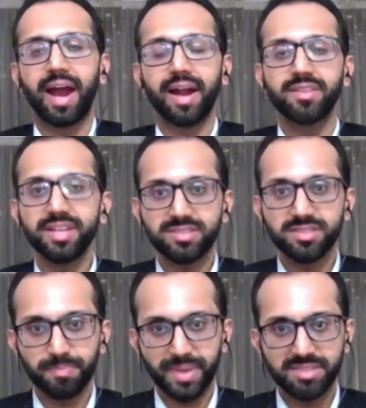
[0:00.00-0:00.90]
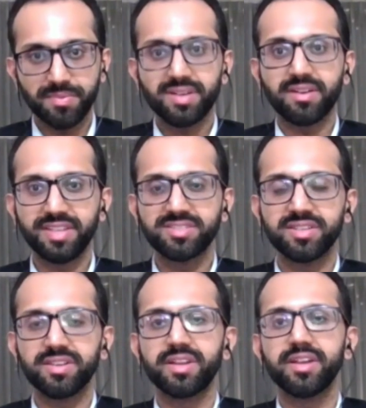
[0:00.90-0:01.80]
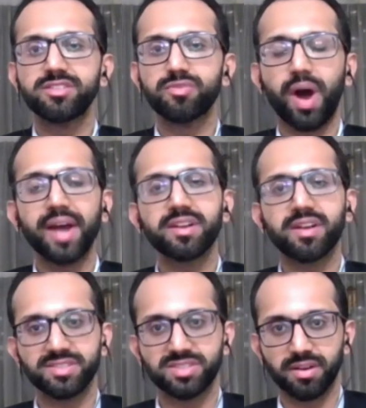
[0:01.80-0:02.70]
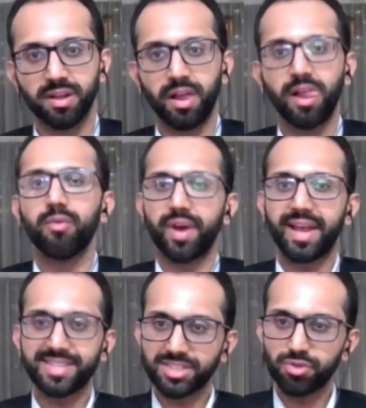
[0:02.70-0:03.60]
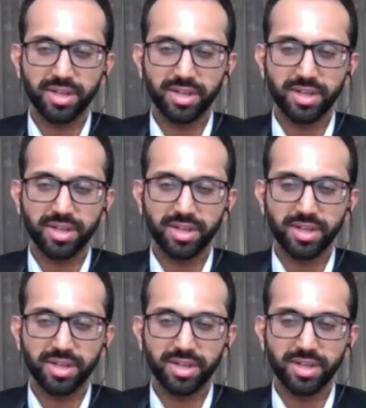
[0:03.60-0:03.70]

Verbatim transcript: And this, the specific reason, is why the concern. Whereas, as